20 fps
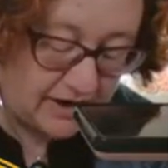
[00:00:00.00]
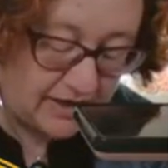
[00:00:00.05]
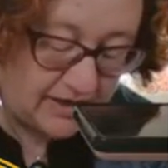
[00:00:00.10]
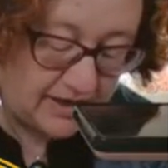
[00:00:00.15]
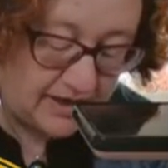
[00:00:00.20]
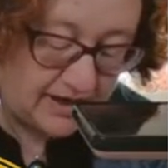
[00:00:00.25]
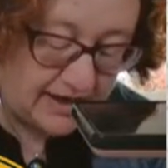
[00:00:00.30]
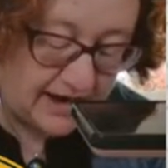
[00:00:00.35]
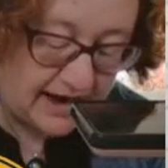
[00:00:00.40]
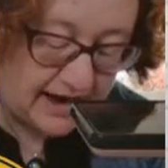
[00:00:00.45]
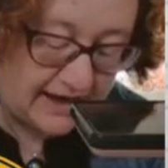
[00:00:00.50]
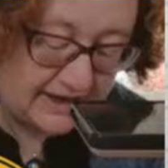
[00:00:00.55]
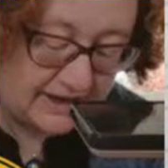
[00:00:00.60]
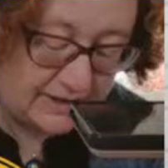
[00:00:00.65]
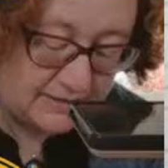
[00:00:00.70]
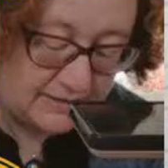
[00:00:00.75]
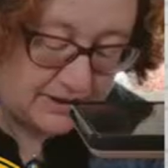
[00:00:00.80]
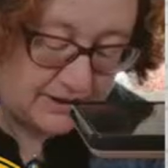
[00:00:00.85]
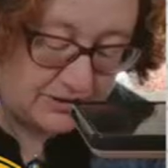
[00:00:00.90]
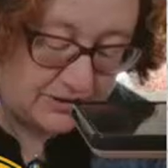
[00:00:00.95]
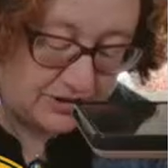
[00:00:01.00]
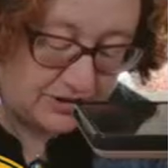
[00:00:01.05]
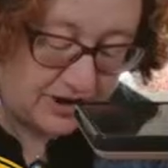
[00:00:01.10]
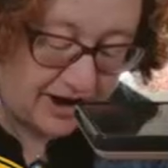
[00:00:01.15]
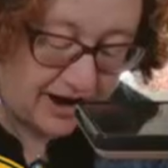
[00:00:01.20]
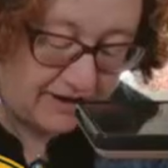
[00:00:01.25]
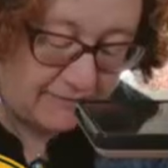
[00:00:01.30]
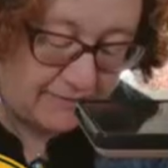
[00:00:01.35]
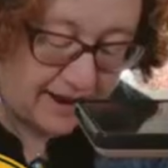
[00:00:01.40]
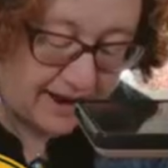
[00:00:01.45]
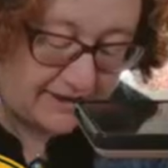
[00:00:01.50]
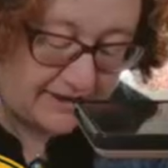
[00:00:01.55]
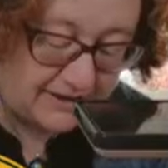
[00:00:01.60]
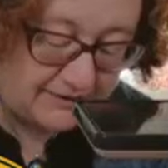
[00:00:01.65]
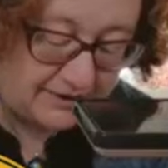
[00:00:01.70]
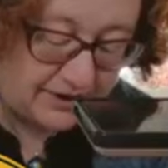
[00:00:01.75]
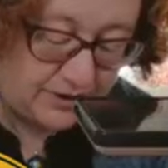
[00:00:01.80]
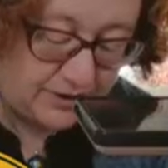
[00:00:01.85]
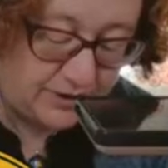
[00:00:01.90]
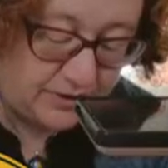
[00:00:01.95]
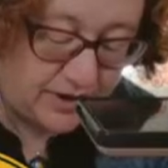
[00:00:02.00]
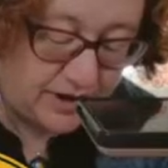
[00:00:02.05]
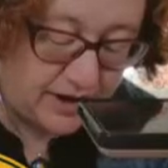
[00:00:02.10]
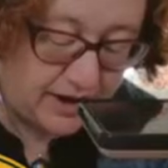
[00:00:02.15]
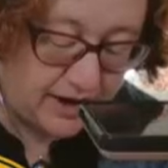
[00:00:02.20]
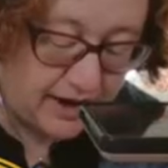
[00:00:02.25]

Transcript: the next mystery craft box, if you